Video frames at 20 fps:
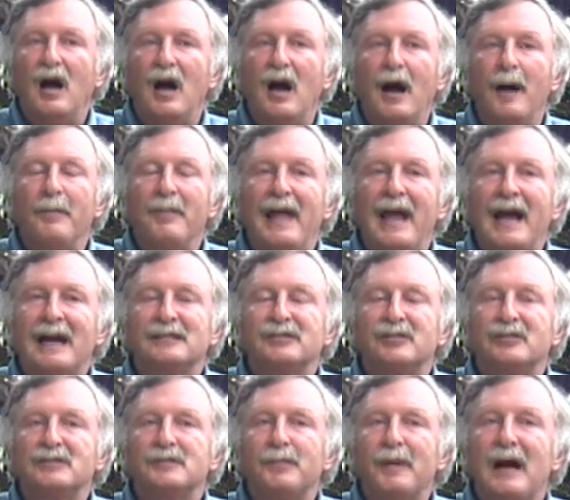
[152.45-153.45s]
Um,
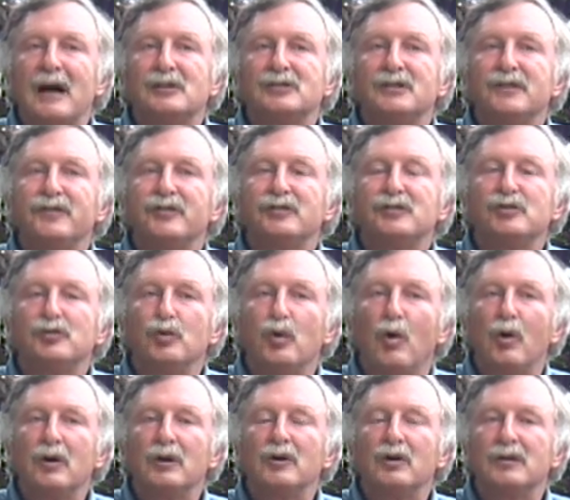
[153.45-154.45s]
ask your spouse if you
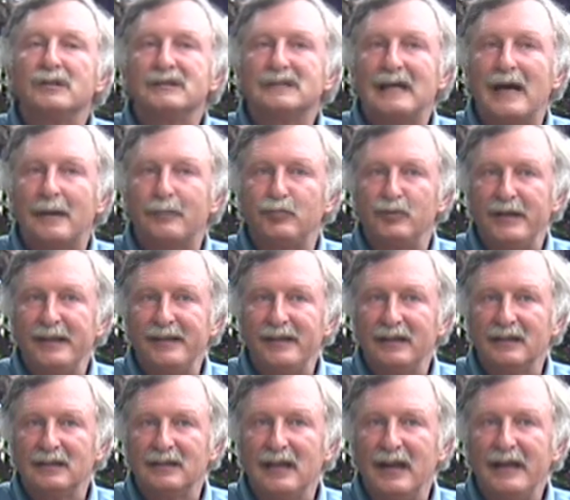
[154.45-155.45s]
snore or stop
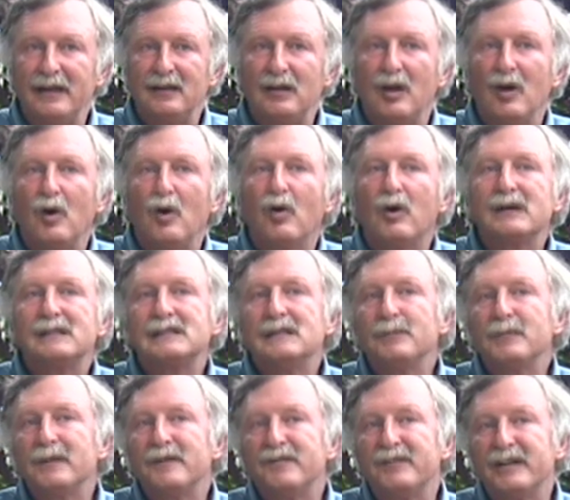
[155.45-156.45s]
breathing at night or
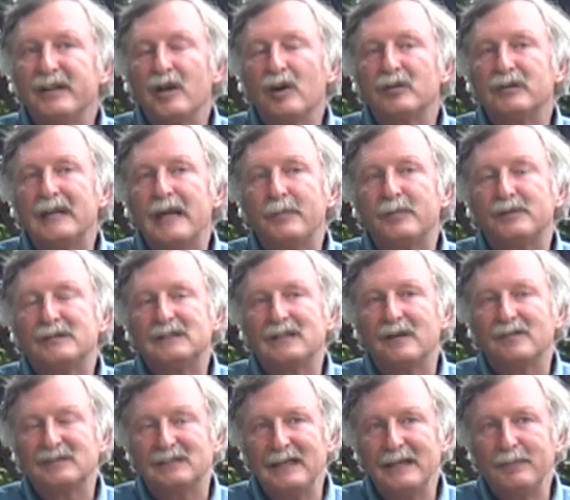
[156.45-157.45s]
simply videotape
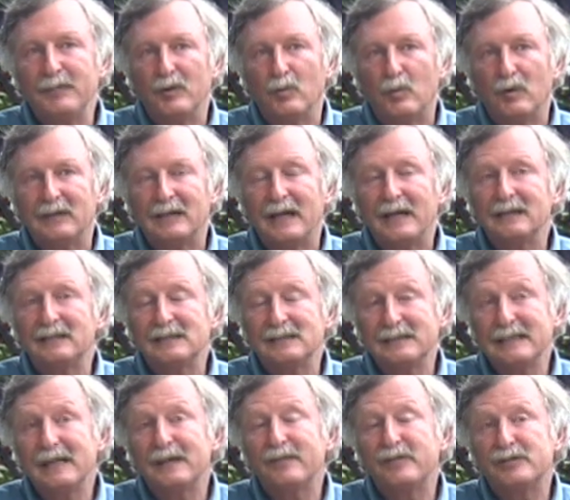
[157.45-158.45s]
yourself sleeping one night to
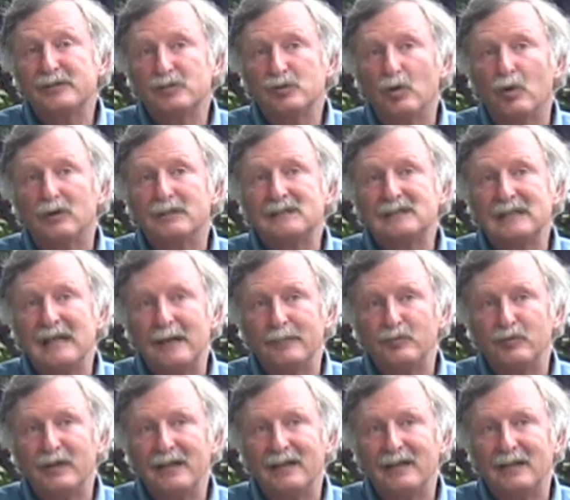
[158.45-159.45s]
see if you snore and
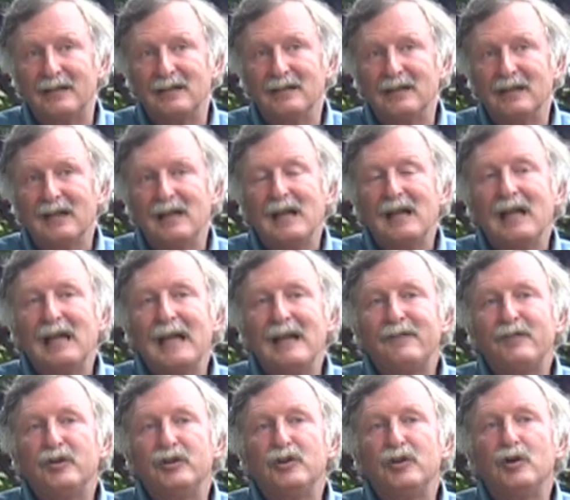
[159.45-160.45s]
stop breathing.
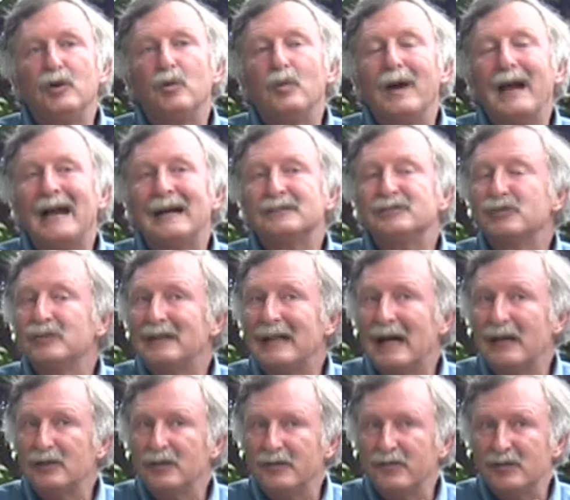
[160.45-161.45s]
If you do, ask your
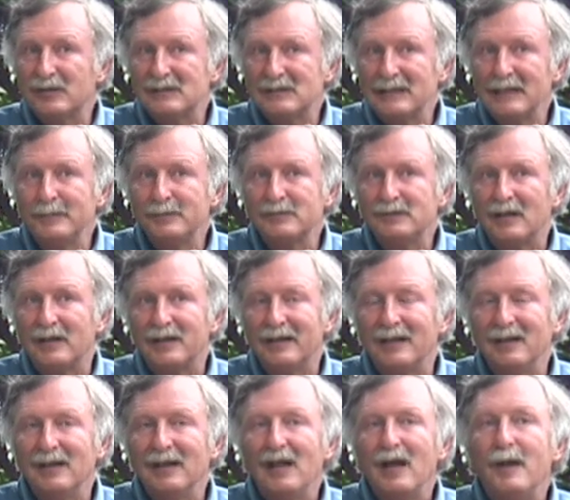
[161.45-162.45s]
doctor for a sleep
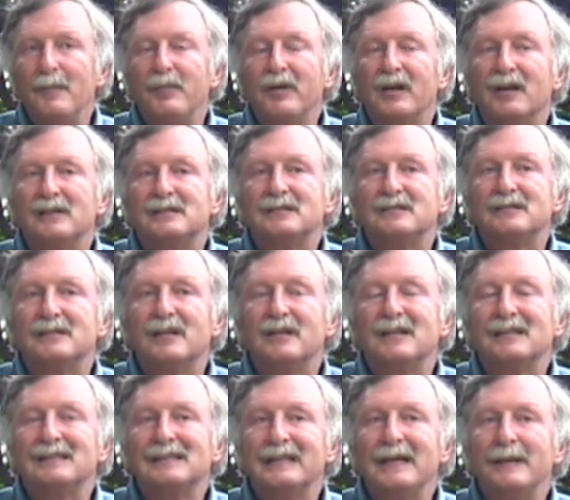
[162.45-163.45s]
study because
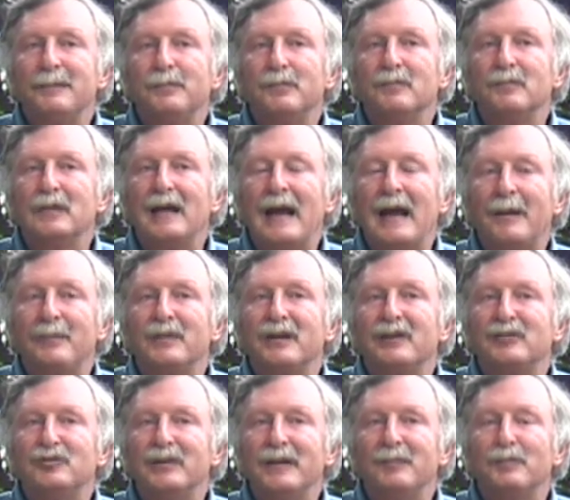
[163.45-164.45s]
the sleep
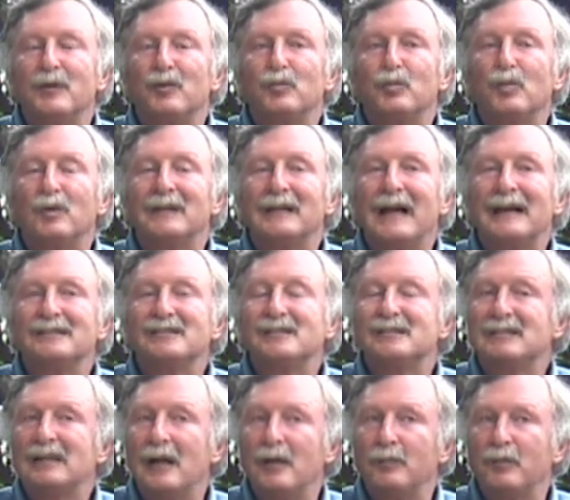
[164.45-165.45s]
apnea treatment will not
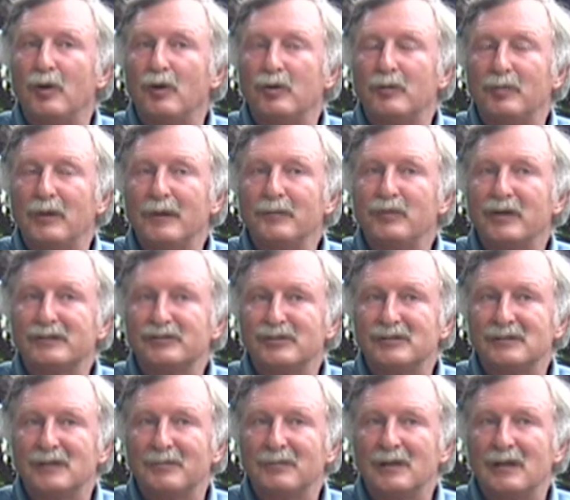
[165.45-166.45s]
just help lower blood
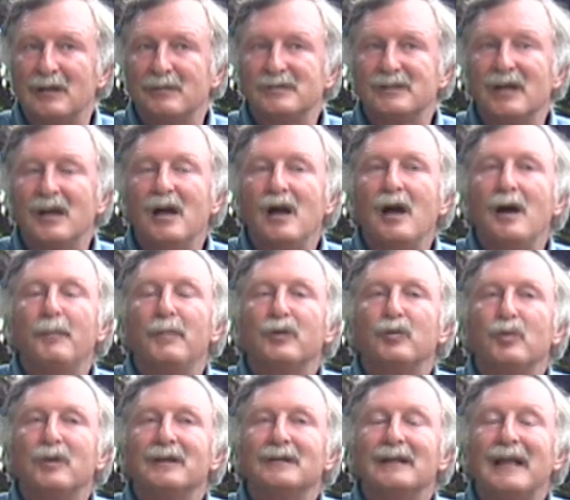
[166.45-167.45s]
pressure sometimes,
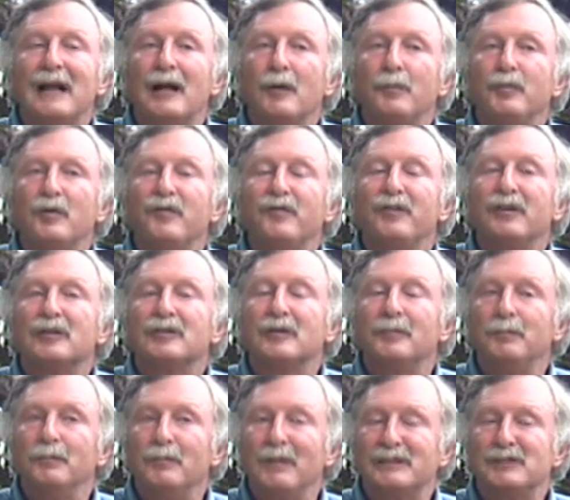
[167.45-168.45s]
but will help you feel
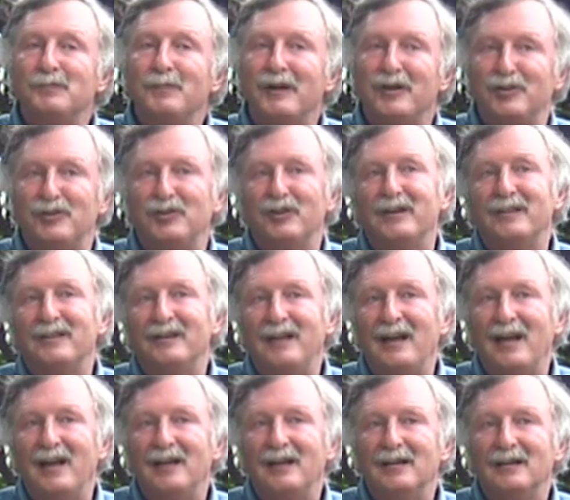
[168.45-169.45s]
much better during the
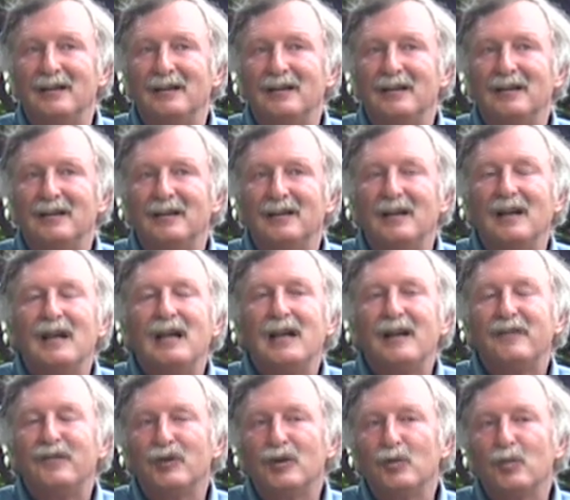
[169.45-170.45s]
day.
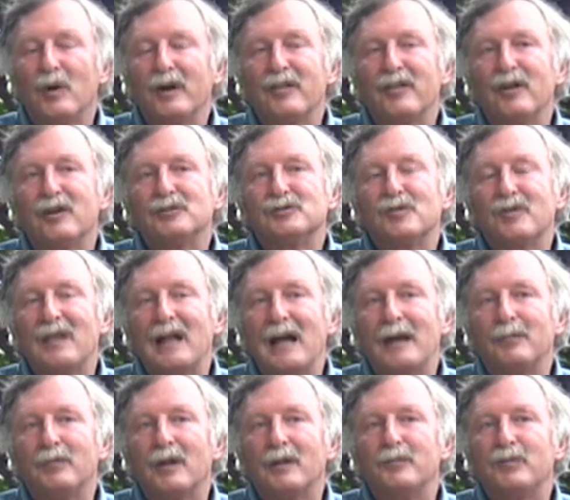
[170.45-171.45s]
If you're one of those with
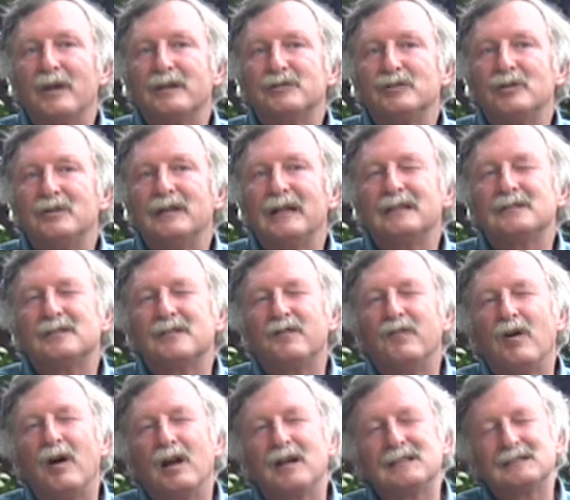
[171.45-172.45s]
high blood pressure who tends to
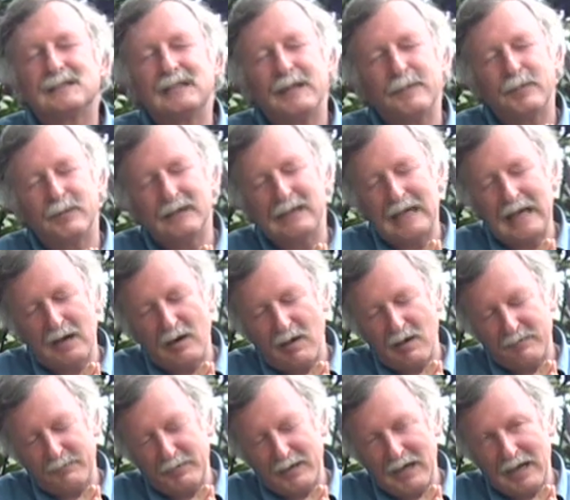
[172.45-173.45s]
fall asleep and not
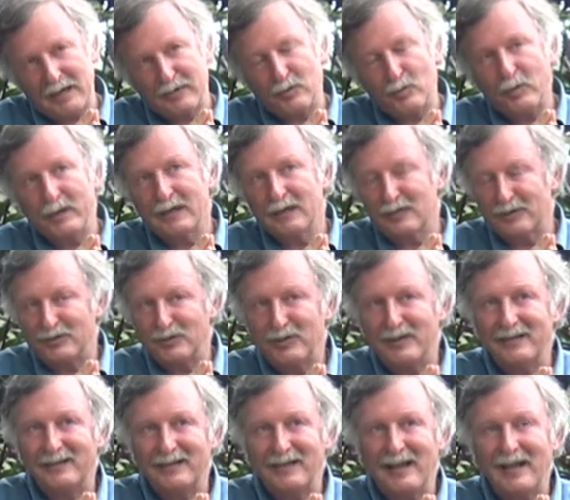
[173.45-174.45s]
off behind the wheel or
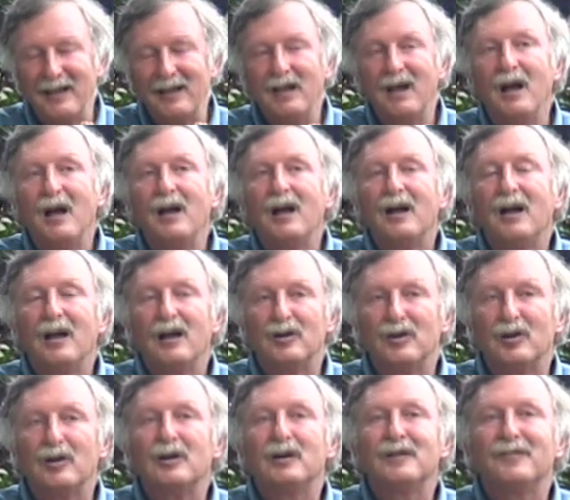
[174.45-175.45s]
during the day,
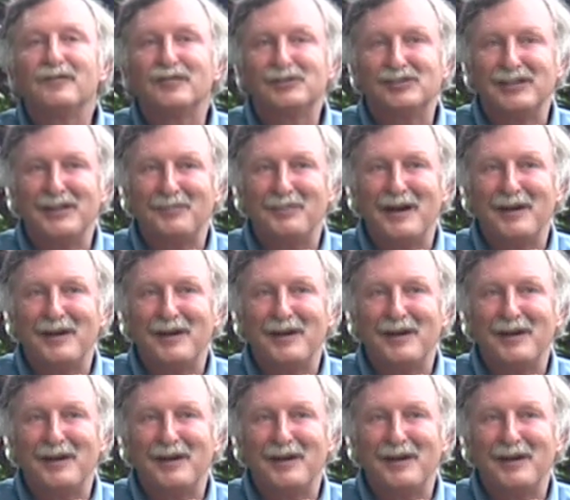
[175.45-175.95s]
look for sleep